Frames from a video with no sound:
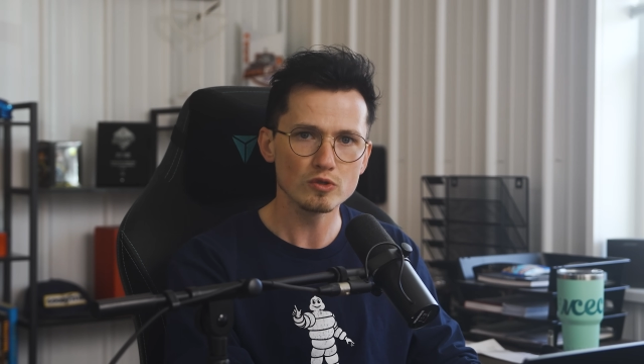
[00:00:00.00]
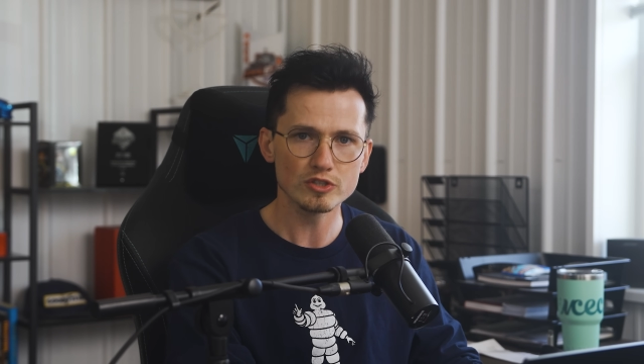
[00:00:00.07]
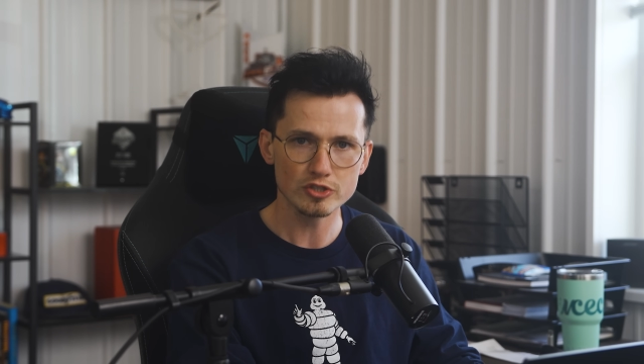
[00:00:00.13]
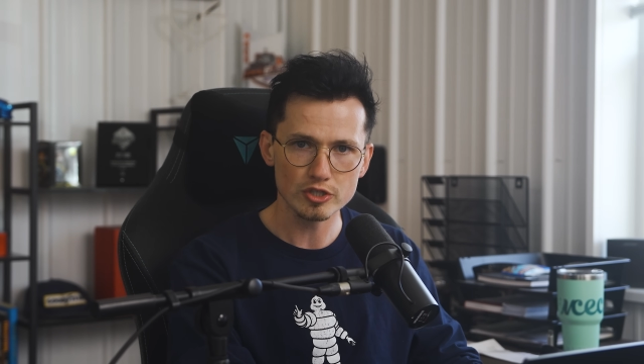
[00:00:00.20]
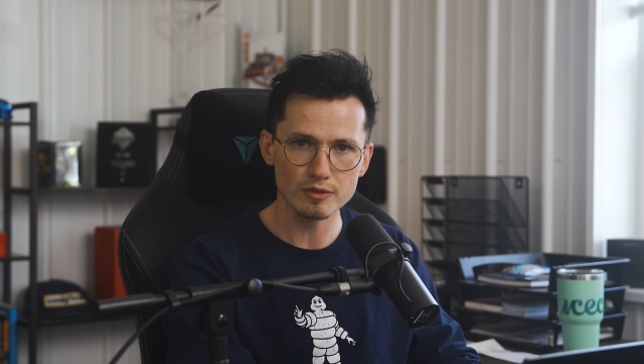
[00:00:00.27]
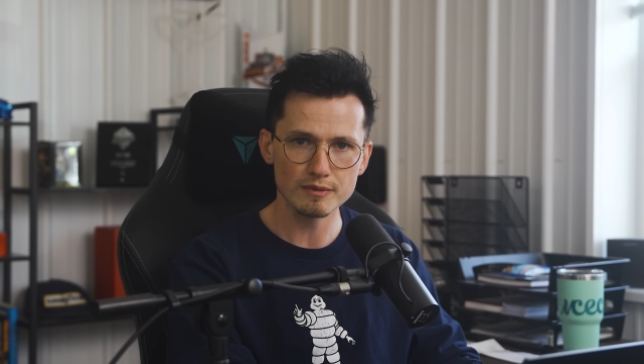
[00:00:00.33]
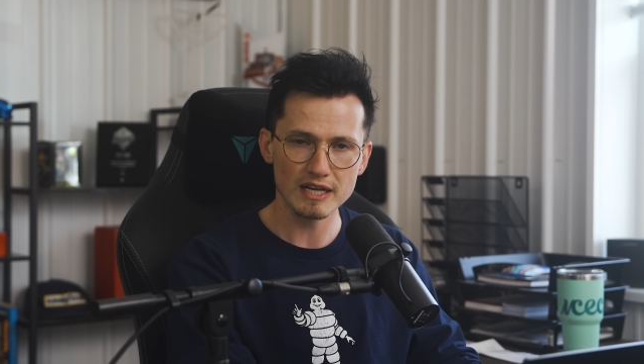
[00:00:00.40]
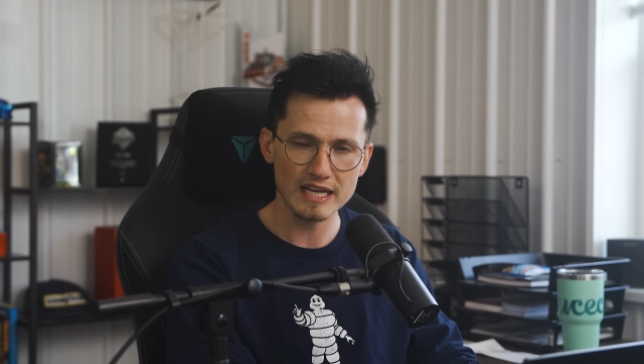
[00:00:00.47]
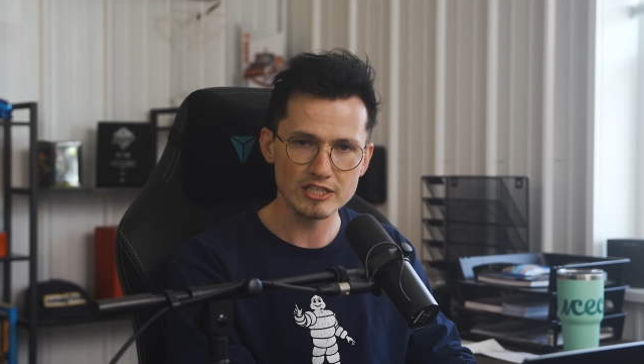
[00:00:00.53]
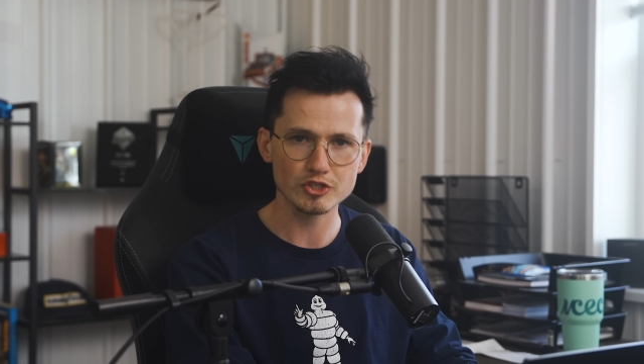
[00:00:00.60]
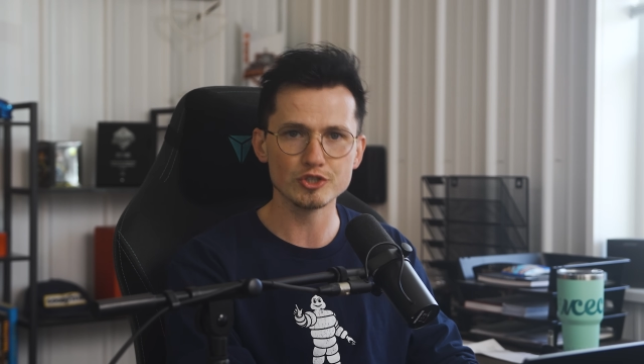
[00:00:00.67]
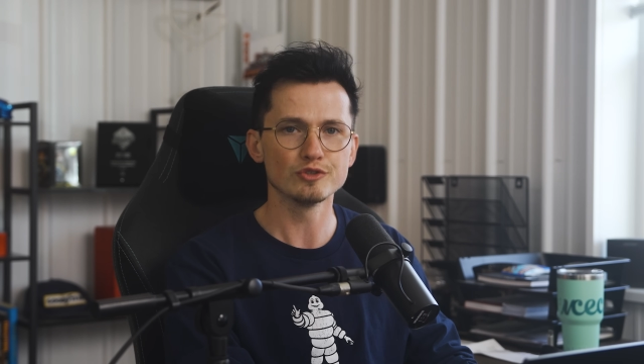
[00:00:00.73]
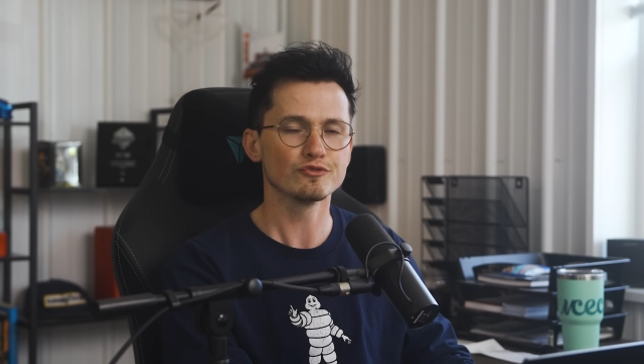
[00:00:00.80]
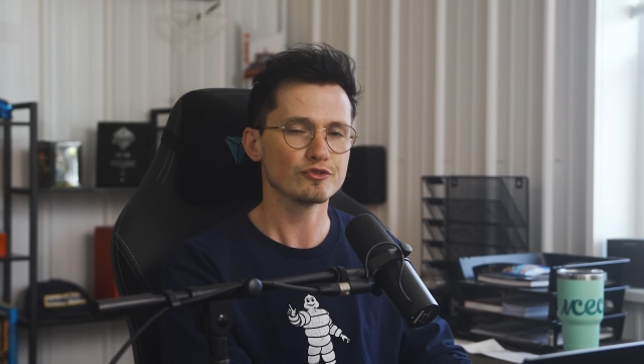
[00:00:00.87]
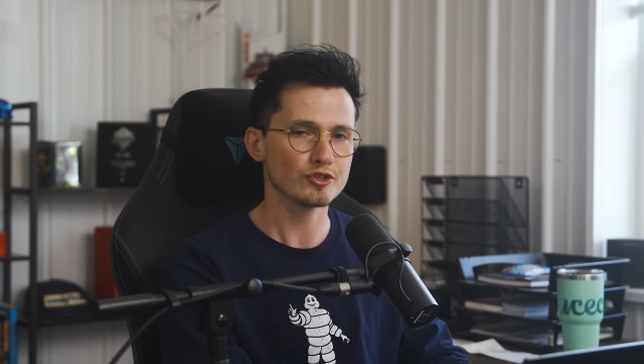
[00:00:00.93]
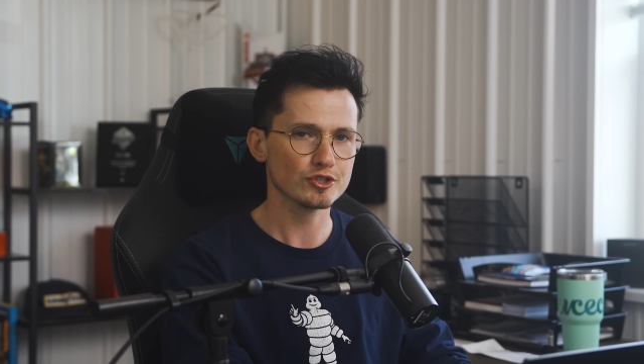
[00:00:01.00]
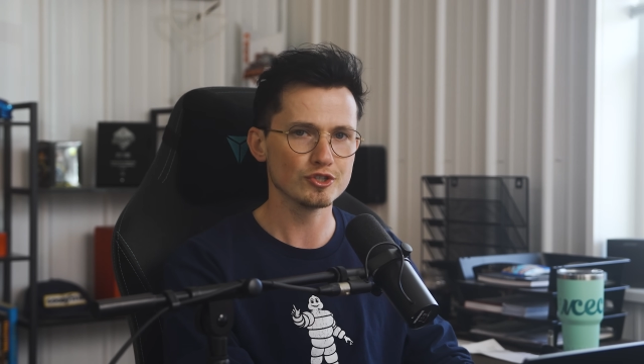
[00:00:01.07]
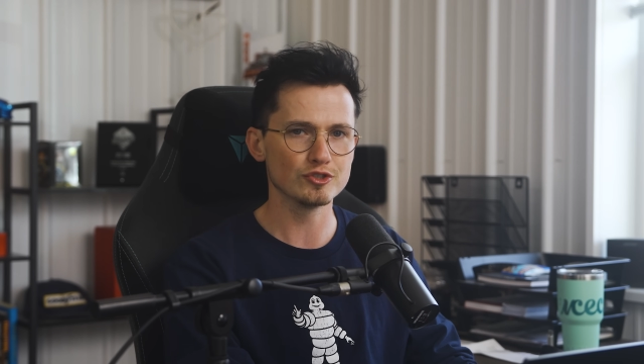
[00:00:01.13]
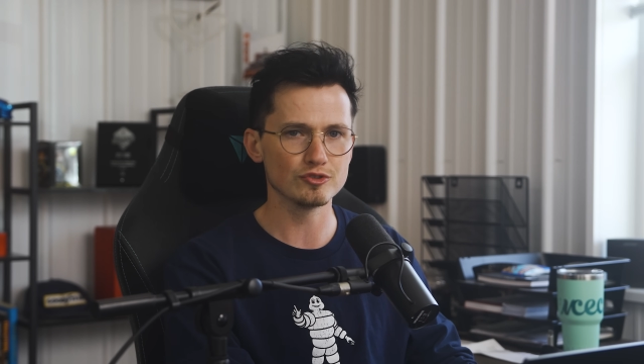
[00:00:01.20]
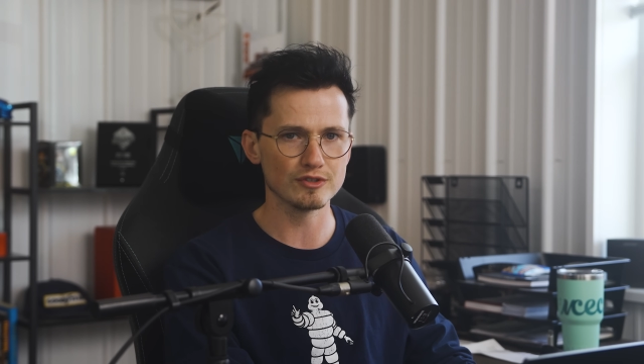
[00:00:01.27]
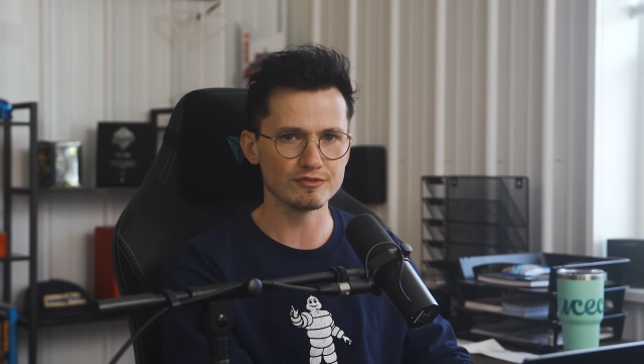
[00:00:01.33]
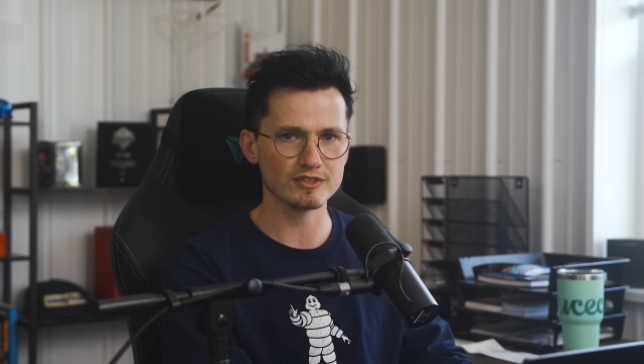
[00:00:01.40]
determination for a good
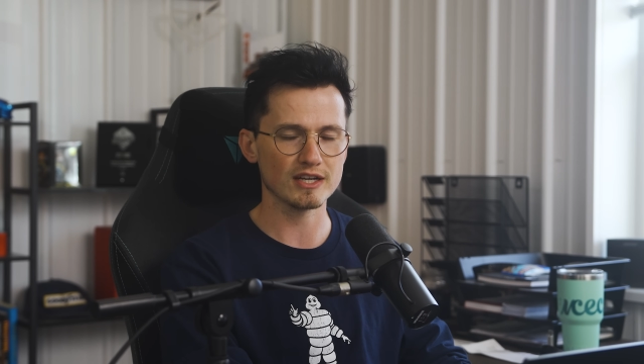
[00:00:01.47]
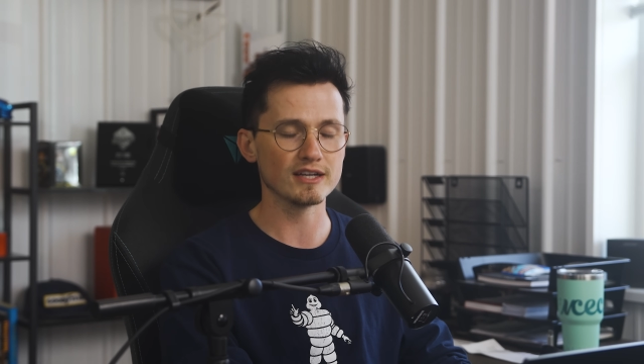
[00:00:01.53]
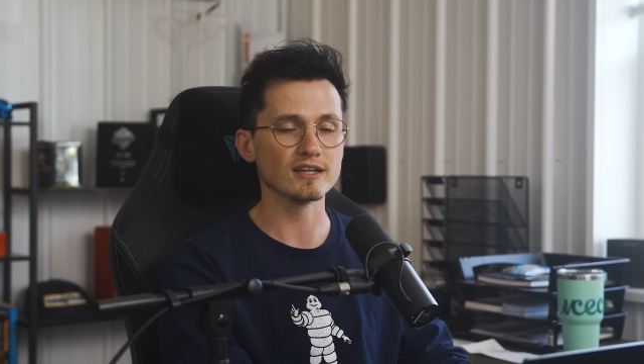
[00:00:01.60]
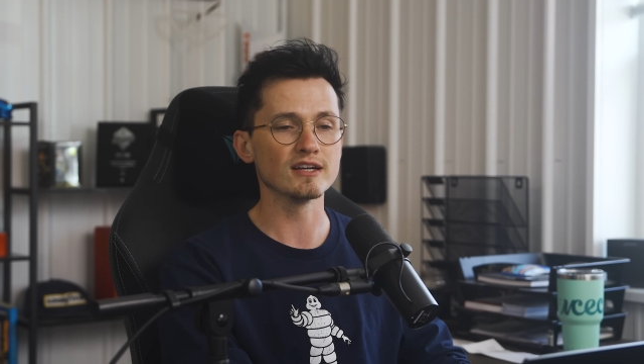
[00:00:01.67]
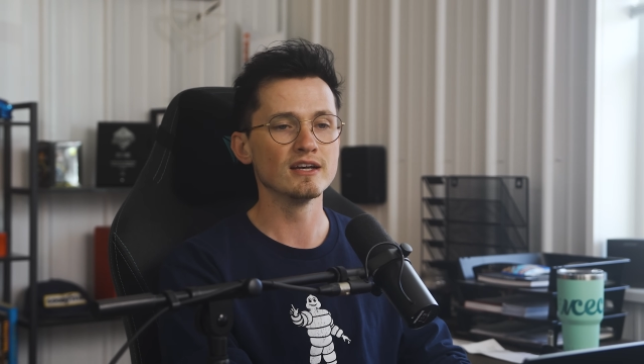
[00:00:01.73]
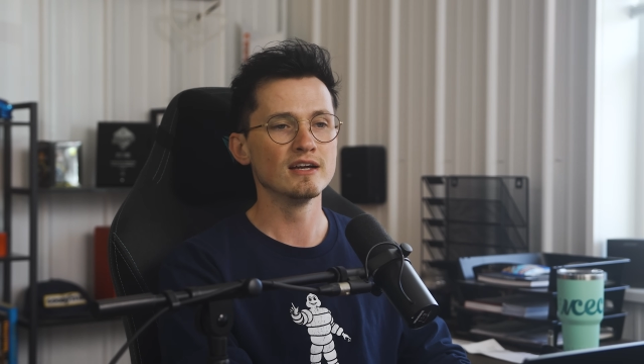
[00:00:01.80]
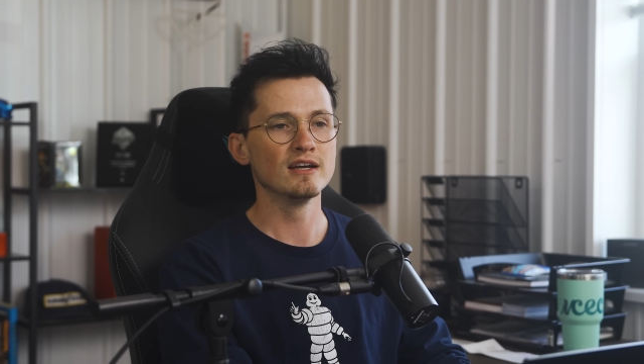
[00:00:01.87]
drift tire.